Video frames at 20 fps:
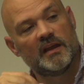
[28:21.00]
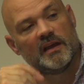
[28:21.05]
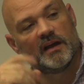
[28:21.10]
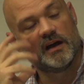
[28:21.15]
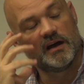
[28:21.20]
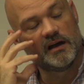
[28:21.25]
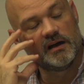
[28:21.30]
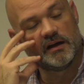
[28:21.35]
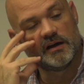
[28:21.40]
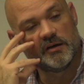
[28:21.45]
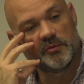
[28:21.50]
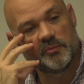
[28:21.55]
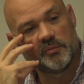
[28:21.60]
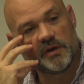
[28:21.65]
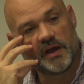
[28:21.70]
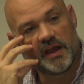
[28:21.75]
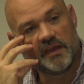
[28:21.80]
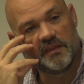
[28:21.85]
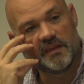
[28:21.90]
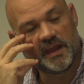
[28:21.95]

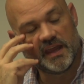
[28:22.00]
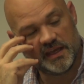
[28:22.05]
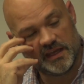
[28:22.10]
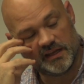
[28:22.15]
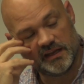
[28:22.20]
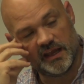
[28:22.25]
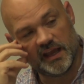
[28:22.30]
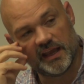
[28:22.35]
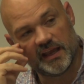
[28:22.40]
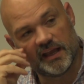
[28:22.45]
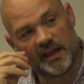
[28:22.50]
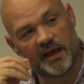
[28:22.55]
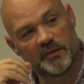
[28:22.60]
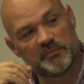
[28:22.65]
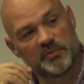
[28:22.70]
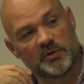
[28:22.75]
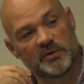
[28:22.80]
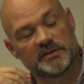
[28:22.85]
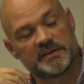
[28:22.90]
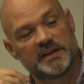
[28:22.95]
And then I got
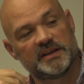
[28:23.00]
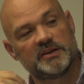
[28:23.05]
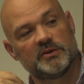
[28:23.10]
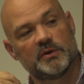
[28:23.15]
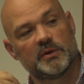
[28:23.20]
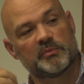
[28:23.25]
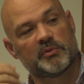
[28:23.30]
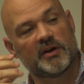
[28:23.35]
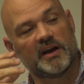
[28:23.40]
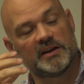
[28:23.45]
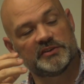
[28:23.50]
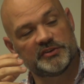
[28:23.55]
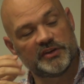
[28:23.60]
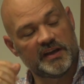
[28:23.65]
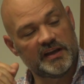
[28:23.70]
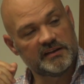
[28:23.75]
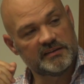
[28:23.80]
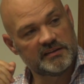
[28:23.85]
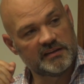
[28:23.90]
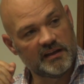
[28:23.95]
pulled into a
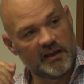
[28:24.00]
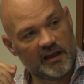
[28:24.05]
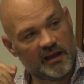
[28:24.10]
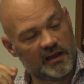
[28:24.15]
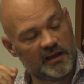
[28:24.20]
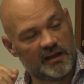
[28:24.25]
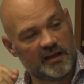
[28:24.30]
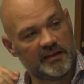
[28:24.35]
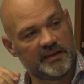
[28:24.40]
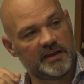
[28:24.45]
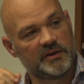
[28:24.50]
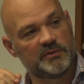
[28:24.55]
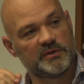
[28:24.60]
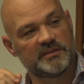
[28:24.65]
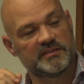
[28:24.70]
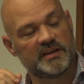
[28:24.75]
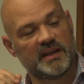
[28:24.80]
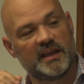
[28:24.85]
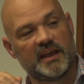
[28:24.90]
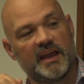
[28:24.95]
project that
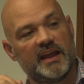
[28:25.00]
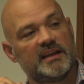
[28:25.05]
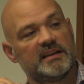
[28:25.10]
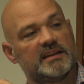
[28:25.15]
was hey,